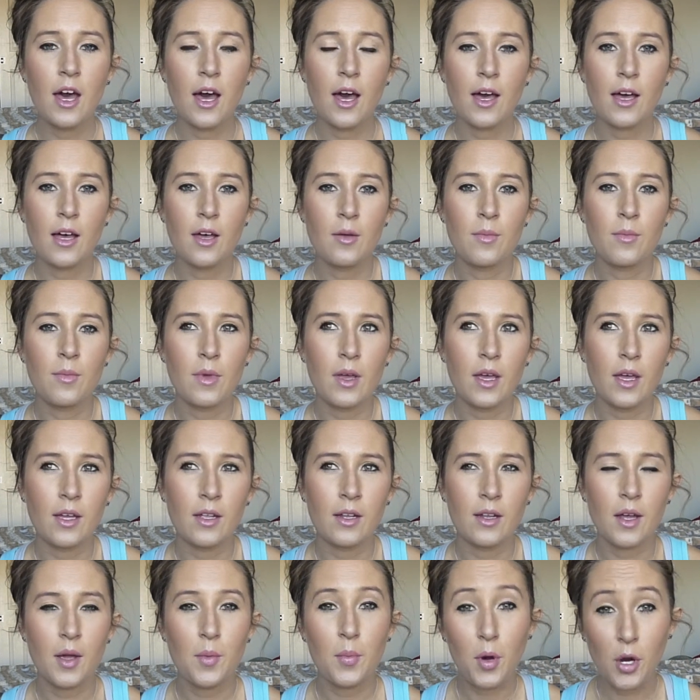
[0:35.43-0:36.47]
And
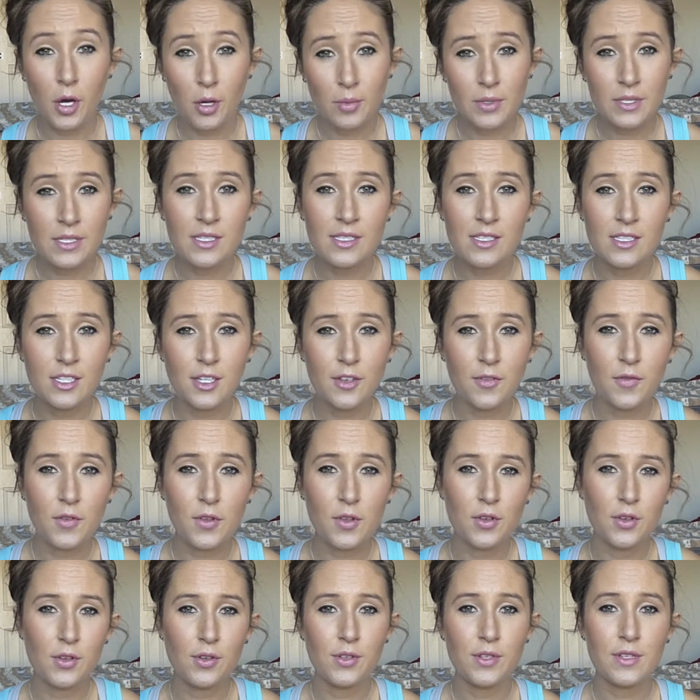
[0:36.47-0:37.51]
I promise if
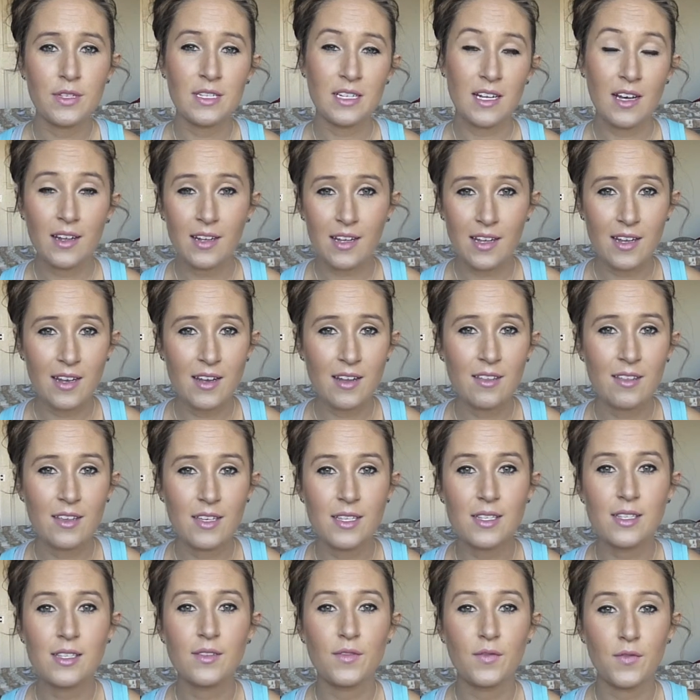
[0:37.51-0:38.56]
you start eating
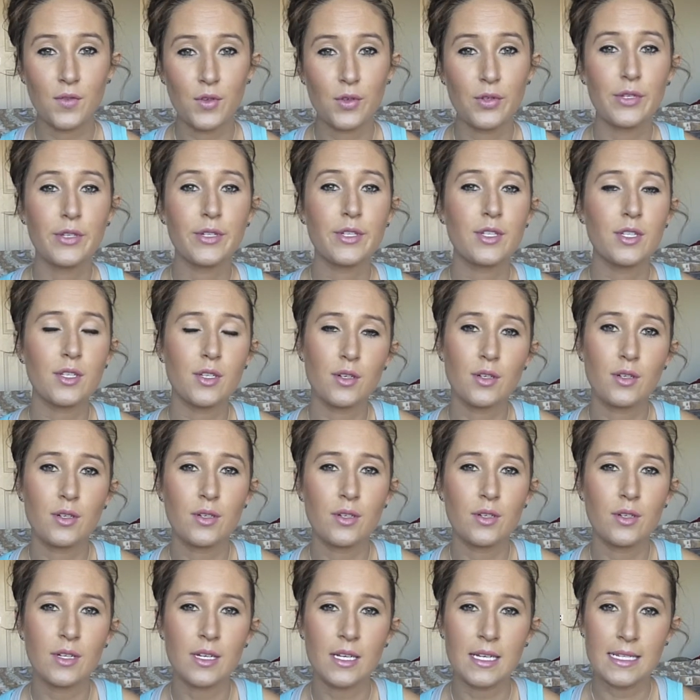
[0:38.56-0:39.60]
these foods
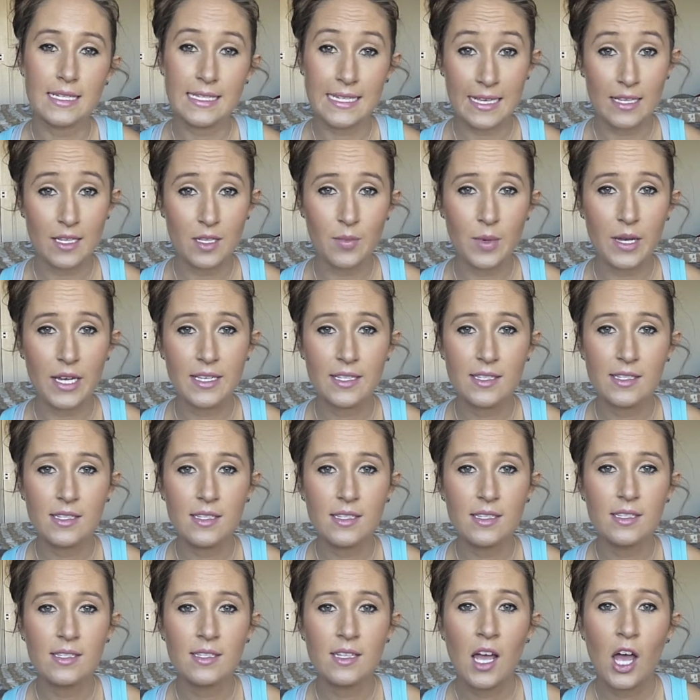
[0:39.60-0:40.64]
on a daily
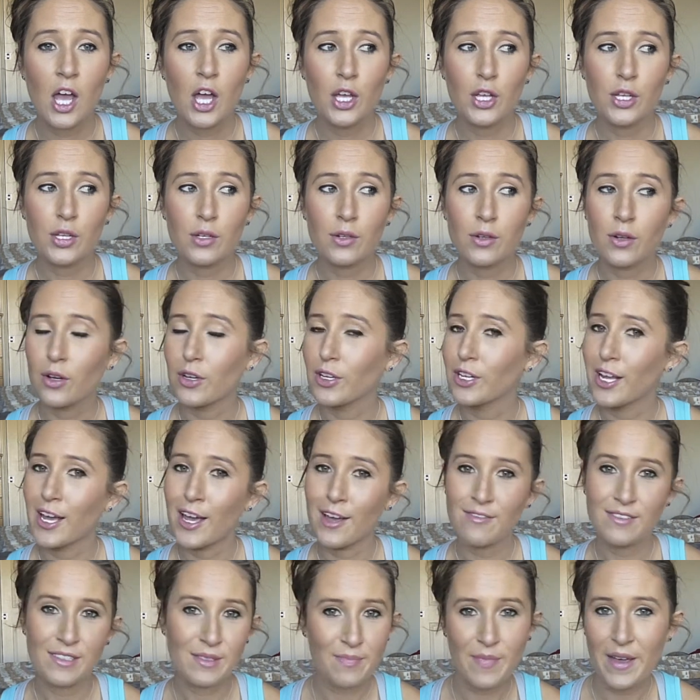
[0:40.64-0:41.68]
basis, you're not going to
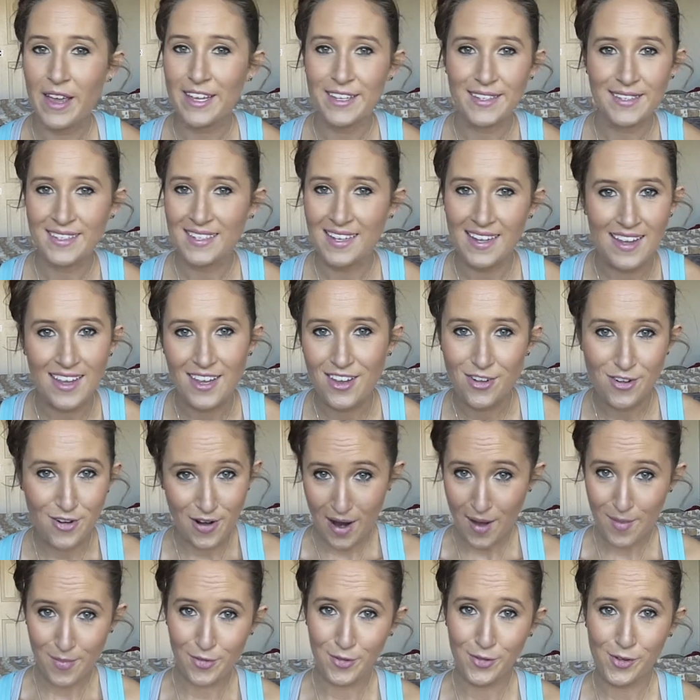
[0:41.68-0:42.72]
have space to eat
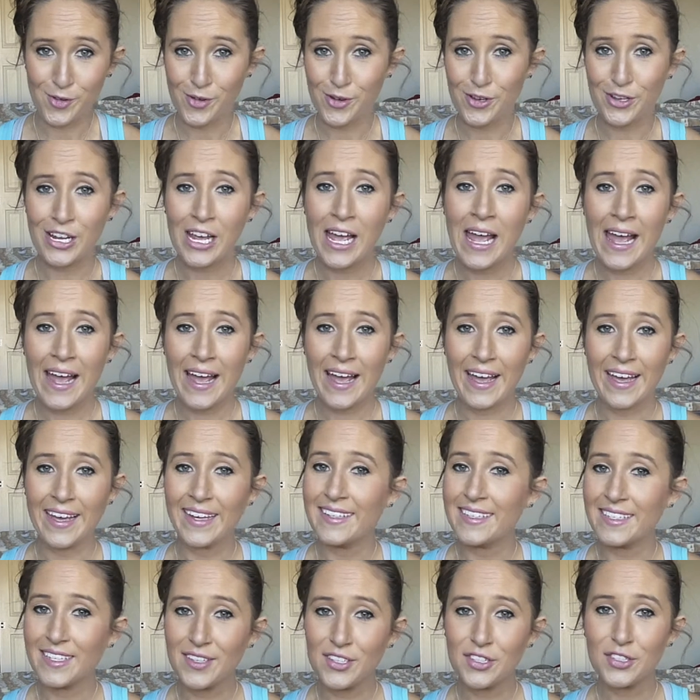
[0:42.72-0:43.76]
crap food.
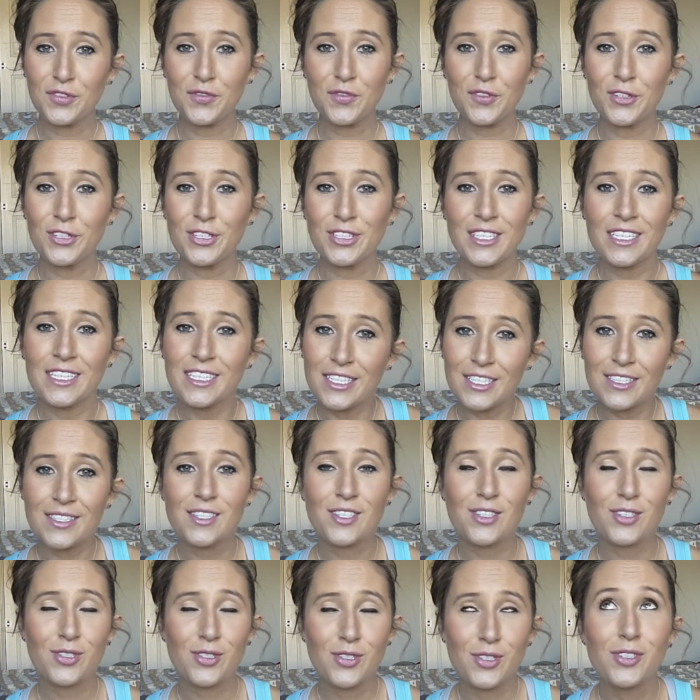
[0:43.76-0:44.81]
And this food
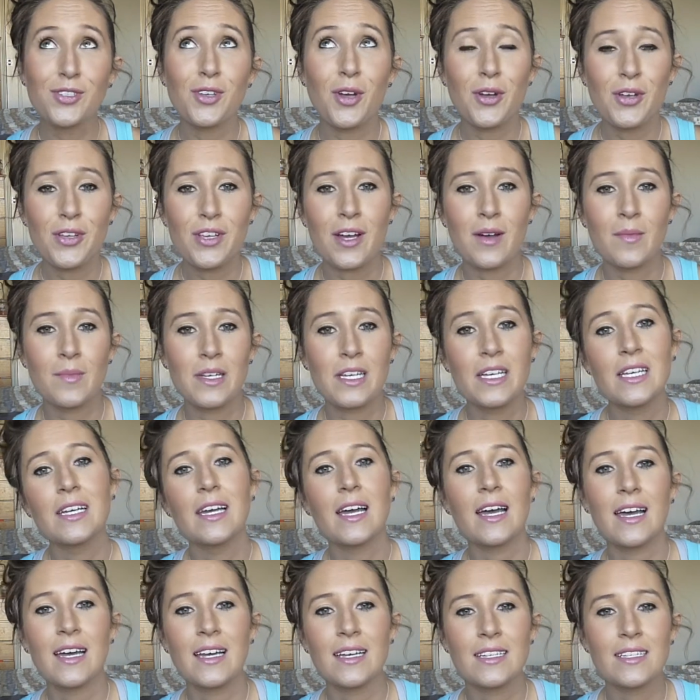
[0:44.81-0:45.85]
is so yummy
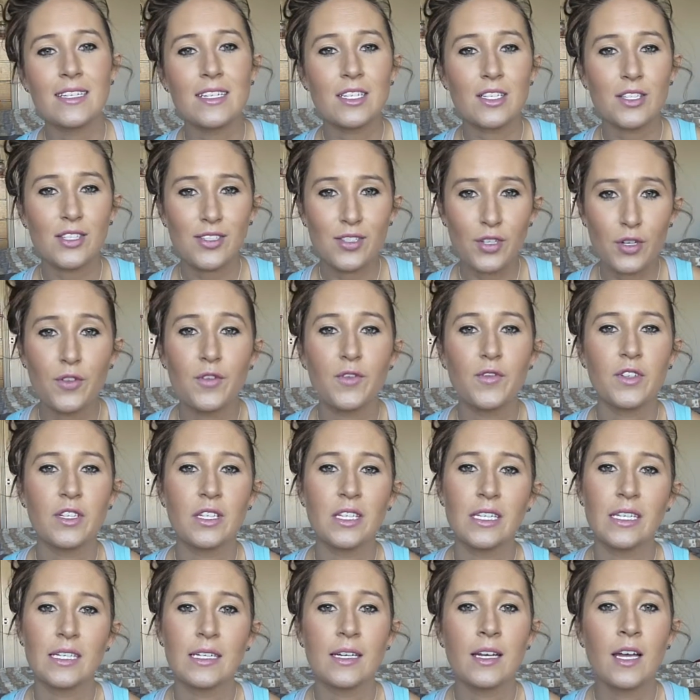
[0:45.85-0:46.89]
and so
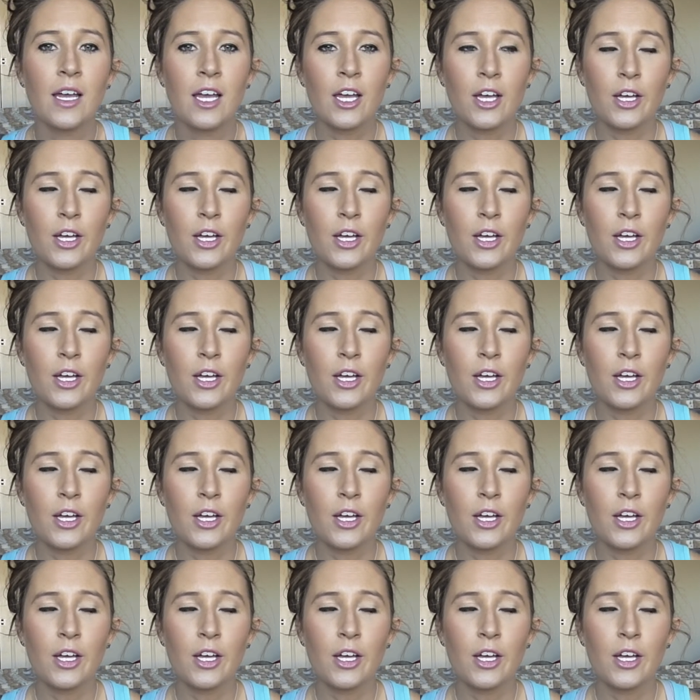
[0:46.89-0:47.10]
filling.